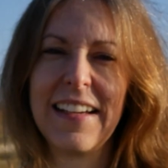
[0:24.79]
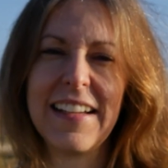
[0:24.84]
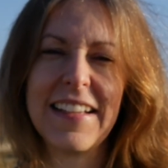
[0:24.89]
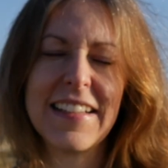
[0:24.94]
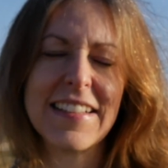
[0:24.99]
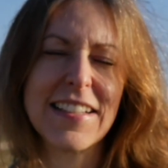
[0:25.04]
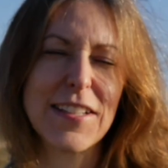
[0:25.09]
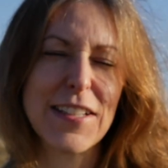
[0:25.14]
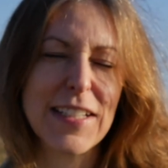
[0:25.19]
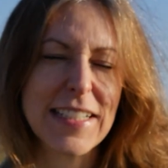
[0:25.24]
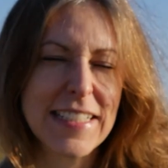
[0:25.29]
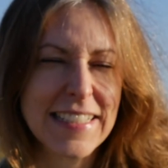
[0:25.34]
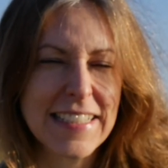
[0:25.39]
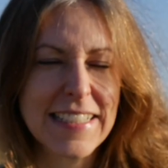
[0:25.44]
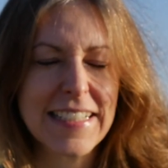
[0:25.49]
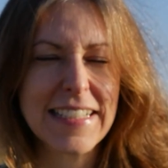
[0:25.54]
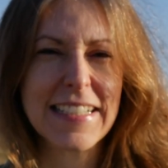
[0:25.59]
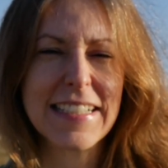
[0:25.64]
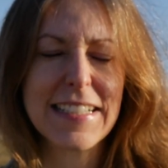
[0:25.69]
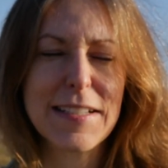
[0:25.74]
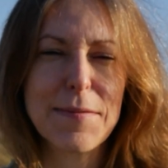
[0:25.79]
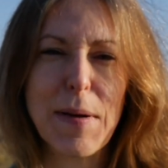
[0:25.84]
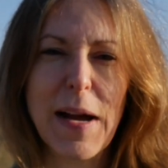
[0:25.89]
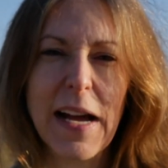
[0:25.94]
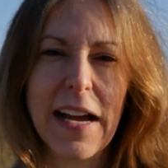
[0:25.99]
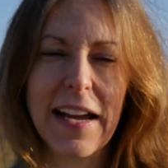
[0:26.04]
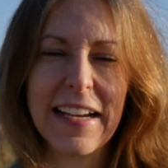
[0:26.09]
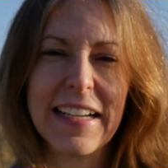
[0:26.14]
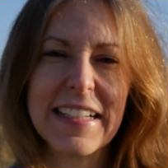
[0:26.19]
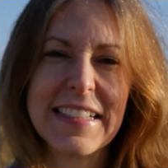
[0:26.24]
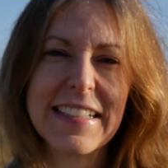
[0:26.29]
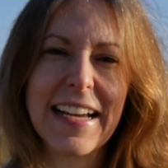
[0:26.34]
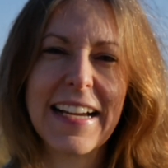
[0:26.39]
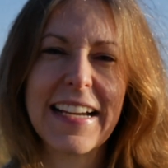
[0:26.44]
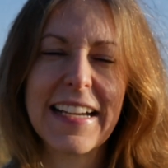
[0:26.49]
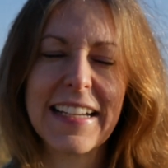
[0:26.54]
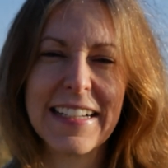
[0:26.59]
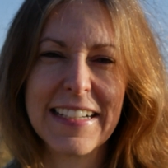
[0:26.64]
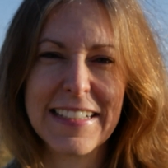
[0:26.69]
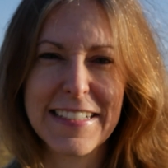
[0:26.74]
So this is my
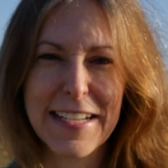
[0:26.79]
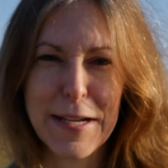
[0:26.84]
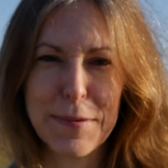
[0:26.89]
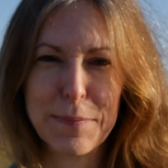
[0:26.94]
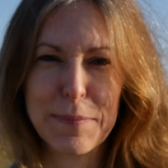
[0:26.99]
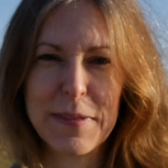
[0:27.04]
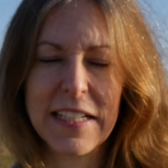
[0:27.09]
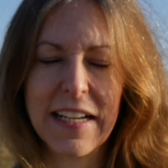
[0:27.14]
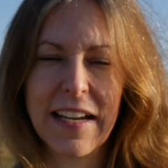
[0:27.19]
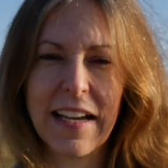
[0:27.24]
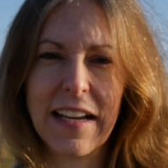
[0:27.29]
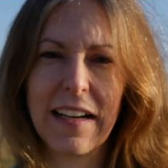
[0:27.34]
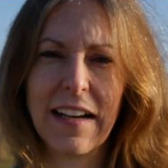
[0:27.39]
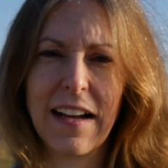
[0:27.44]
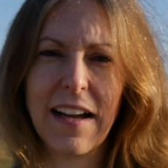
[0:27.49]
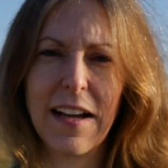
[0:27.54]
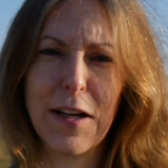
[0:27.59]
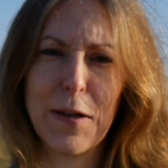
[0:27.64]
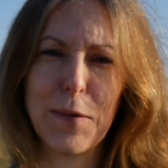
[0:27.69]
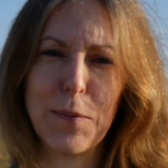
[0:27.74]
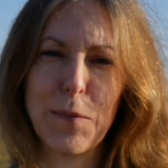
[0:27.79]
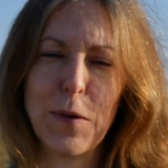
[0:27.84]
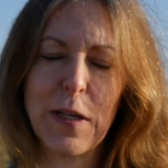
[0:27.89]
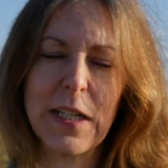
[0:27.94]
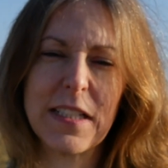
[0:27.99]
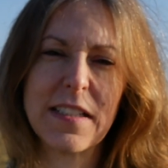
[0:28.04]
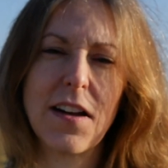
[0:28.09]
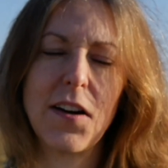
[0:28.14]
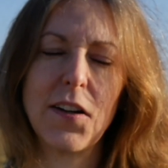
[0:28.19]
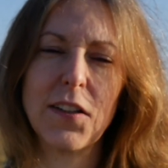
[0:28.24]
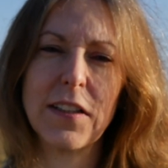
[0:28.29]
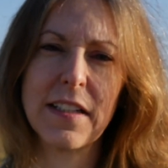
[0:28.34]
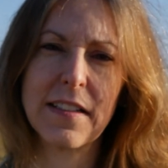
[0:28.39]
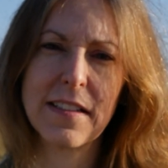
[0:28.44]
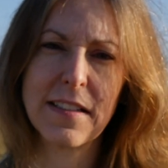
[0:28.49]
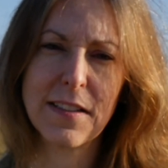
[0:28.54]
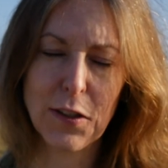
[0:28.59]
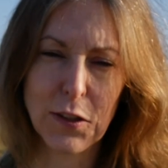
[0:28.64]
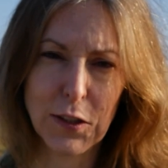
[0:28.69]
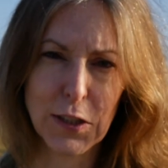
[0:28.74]
second attempt to get what's called a
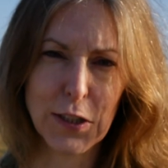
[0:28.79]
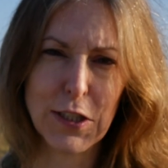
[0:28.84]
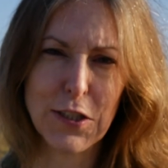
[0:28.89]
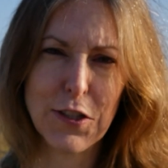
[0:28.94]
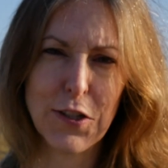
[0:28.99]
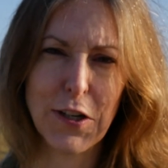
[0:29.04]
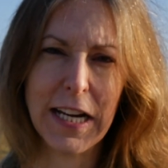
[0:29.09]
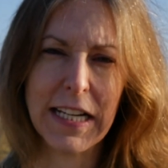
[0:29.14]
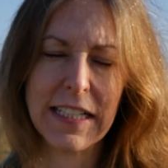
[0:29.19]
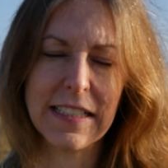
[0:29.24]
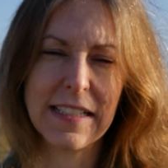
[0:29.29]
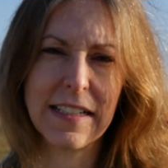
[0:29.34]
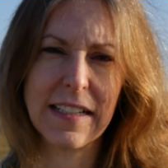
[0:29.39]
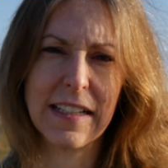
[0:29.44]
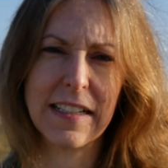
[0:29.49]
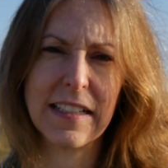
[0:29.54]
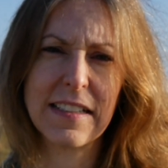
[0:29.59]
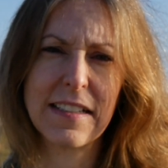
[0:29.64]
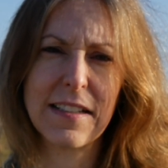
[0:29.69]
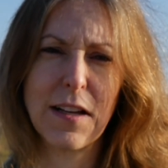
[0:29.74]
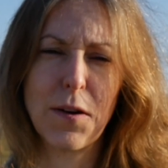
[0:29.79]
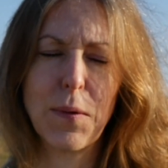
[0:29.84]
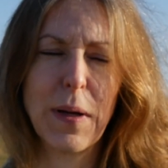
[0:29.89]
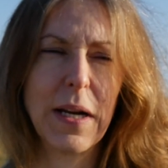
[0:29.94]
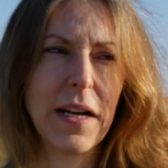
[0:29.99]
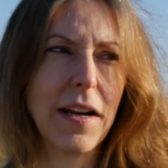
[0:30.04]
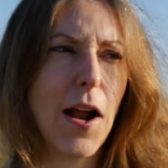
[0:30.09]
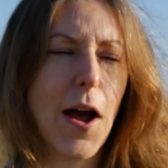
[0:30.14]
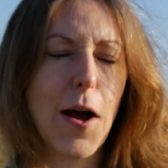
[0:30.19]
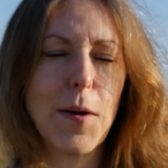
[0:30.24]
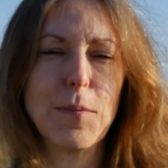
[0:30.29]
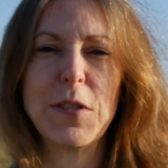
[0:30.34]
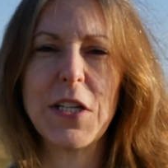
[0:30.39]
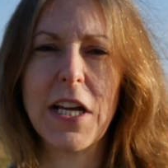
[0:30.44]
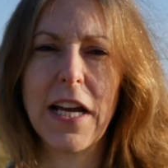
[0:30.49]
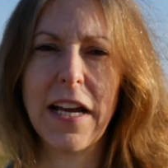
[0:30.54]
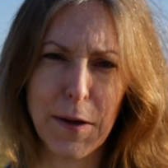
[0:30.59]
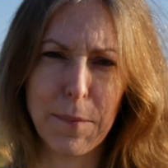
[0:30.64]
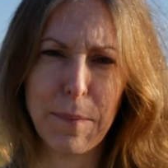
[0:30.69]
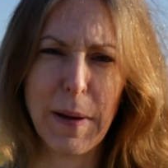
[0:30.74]
solar transit. So when an
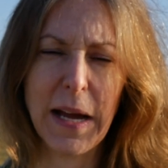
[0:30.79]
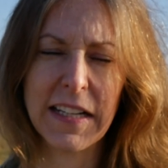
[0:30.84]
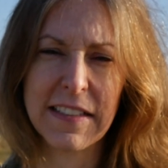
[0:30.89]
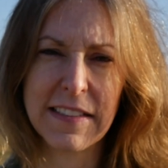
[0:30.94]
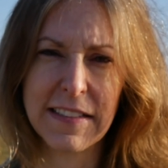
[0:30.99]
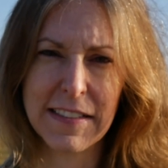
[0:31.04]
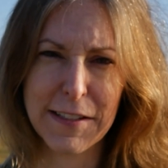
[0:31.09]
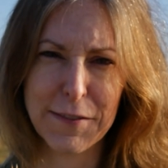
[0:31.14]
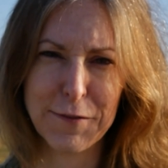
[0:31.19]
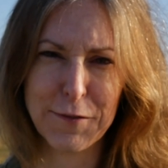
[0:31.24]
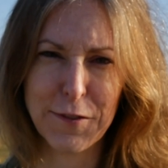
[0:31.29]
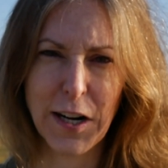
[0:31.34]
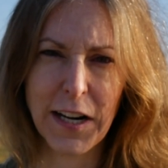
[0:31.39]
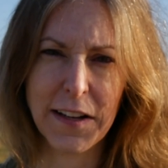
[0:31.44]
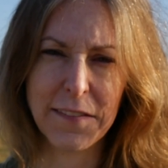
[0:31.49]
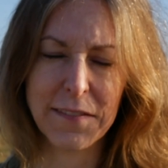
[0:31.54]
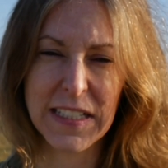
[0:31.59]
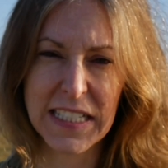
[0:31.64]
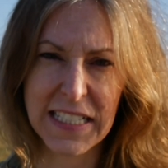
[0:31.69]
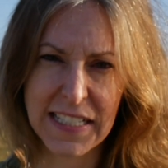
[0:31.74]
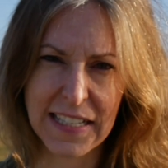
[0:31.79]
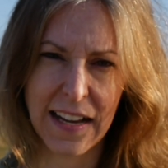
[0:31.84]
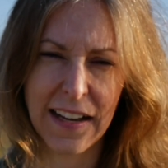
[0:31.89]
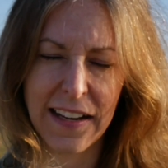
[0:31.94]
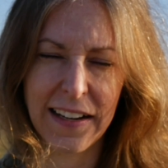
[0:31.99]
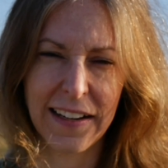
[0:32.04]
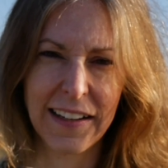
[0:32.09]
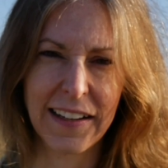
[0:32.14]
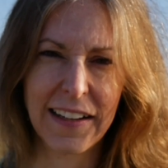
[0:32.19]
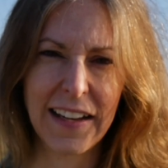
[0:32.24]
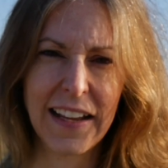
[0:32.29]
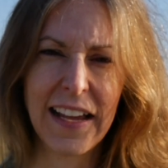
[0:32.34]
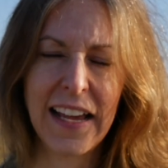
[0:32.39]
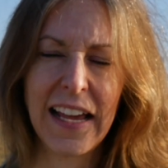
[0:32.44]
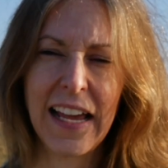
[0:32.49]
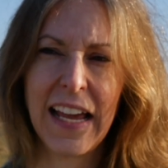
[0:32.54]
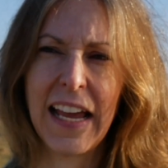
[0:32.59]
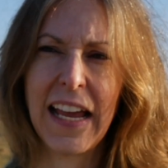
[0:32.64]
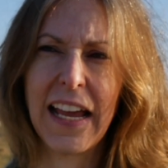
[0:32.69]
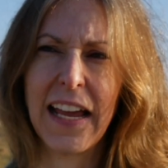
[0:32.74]
object passes in front of the sun,
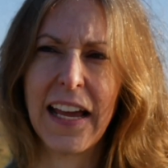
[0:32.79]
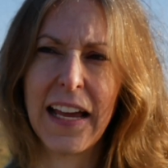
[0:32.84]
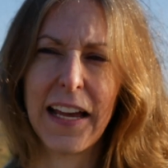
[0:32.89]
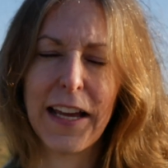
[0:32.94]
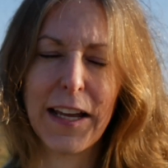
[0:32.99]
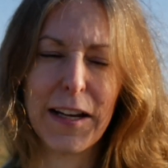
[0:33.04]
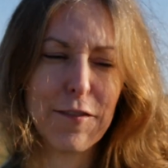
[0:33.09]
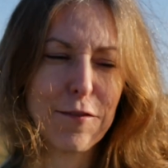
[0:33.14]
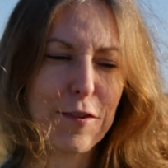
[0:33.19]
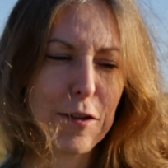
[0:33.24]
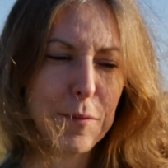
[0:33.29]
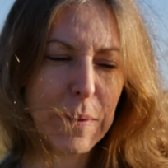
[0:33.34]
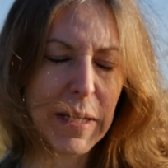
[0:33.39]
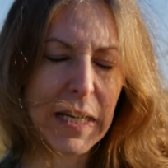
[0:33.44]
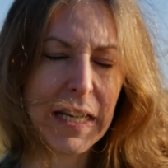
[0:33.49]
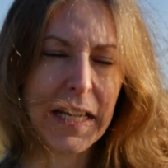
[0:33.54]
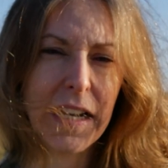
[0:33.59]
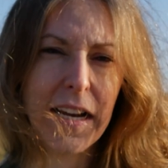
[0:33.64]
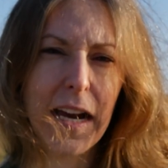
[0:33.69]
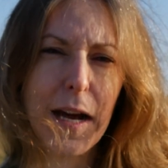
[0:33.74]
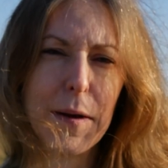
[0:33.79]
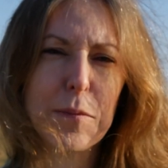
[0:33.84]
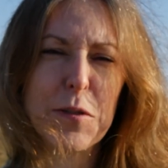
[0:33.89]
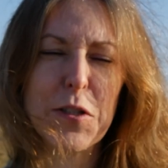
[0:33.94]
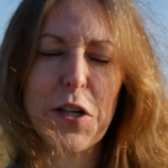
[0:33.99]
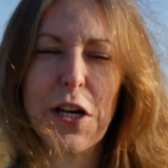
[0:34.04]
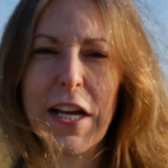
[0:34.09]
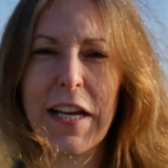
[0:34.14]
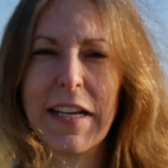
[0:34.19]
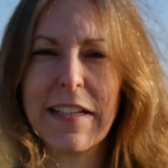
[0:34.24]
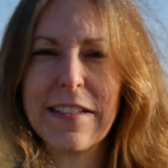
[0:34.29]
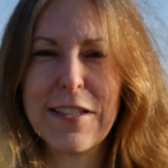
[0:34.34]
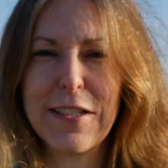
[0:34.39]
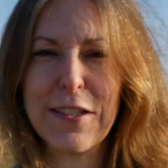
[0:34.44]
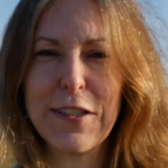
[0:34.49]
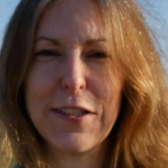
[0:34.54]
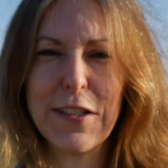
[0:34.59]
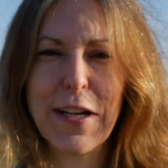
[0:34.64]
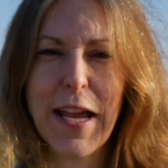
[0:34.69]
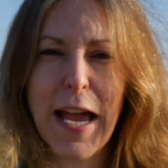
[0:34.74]
and for me, I'm trying
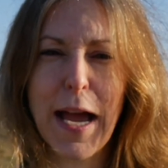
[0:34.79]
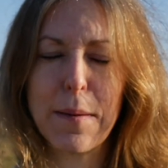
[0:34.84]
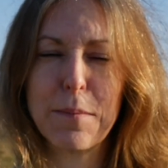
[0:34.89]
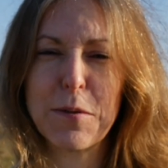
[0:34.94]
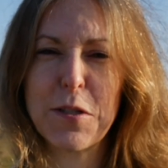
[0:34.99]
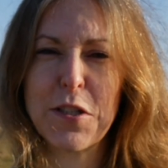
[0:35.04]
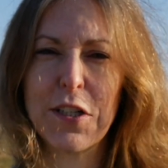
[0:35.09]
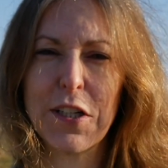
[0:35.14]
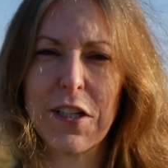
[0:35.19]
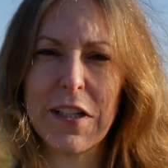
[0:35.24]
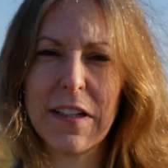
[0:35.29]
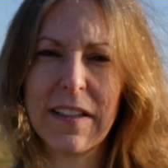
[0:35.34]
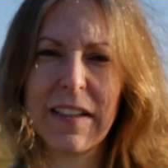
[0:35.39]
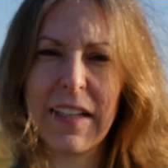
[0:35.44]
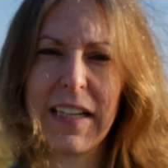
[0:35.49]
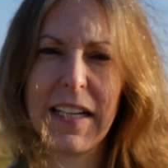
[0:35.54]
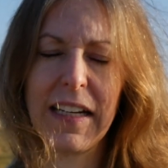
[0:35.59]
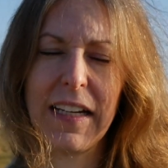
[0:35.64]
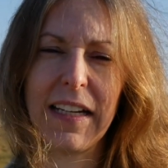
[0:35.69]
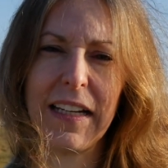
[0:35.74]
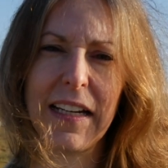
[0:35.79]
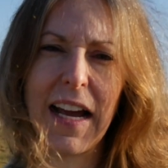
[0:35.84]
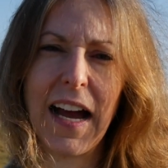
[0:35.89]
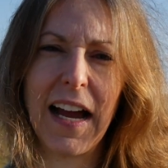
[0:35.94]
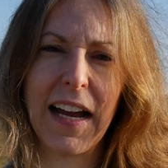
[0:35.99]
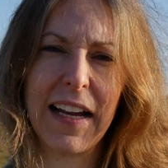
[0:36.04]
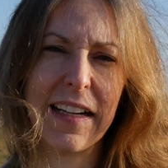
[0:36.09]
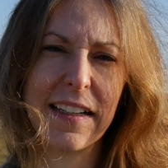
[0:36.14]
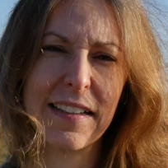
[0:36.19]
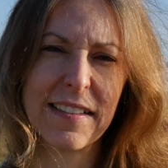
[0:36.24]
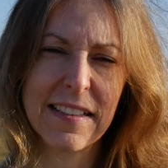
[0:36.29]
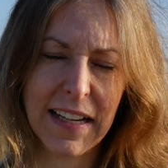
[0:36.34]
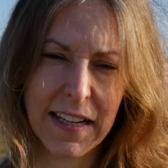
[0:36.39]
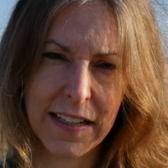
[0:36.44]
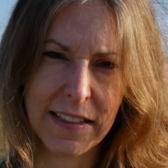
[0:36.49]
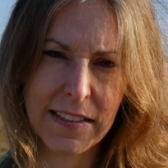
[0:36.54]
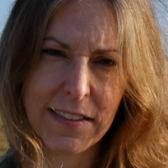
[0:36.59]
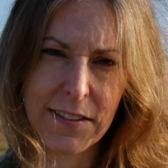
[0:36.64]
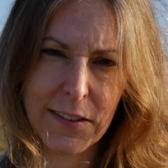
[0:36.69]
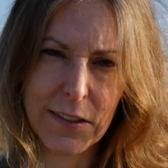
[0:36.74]
to capture the
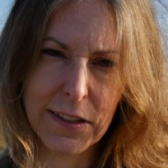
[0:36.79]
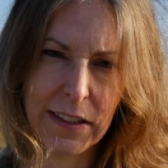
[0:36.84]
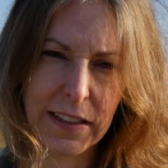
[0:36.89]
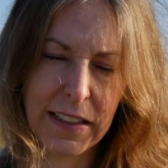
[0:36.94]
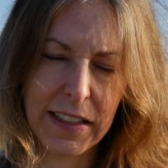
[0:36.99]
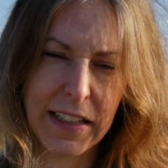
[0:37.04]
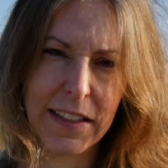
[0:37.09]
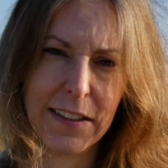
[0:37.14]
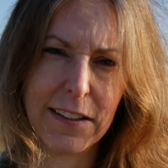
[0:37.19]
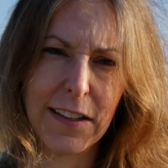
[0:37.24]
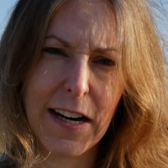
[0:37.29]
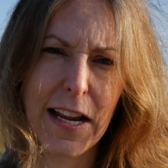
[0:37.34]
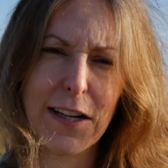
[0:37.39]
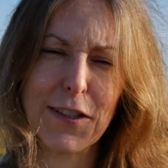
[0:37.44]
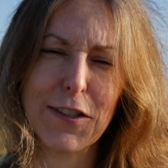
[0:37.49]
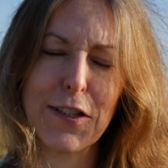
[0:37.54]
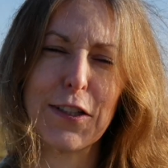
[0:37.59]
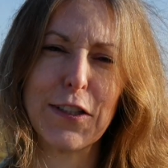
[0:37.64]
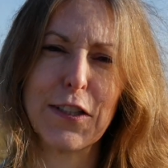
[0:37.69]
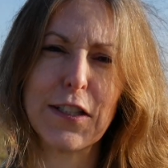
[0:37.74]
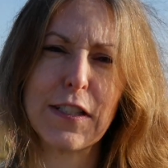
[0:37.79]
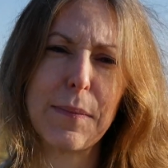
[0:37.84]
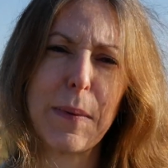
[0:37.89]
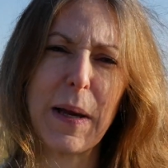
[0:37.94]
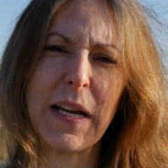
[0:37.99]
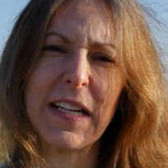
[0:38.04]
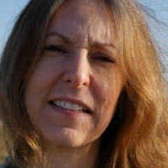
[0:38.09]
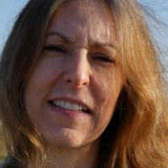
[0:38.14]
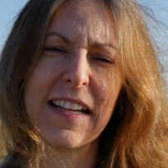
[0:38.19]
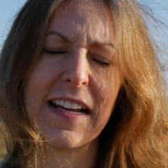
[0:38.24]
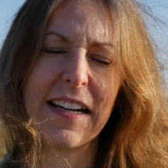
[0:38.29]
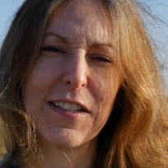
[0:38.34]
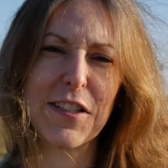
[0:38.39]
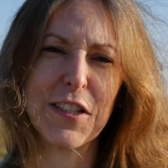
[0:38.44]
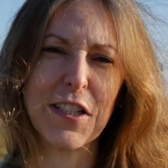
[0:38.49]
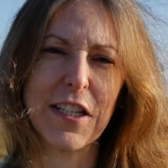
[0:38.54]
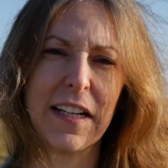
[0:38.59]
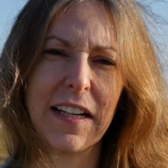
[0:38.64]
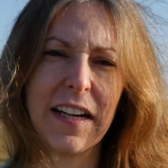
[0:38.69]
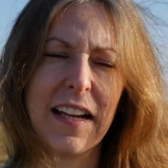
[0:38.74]
ISS, or the International Space
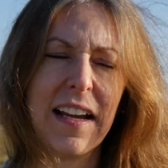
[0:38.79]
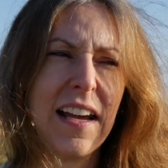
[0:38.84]
Station.